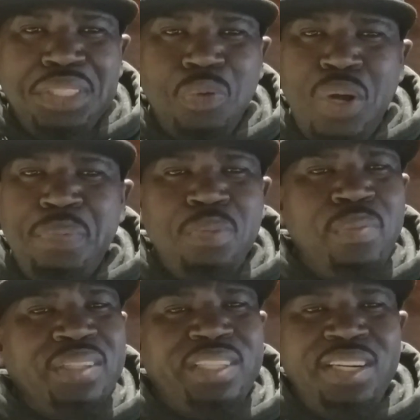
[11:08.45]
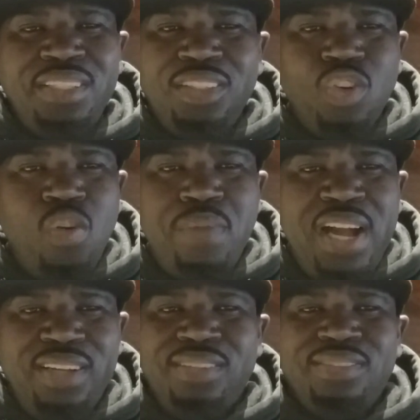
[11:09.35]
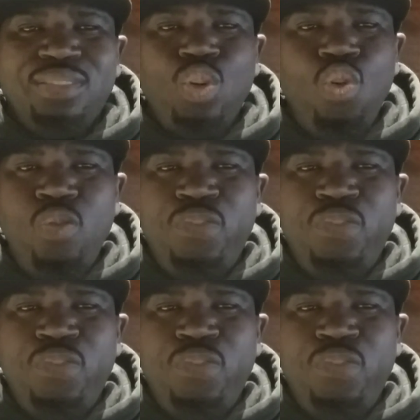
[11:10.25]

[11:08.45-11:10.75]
What people been telling them to go back home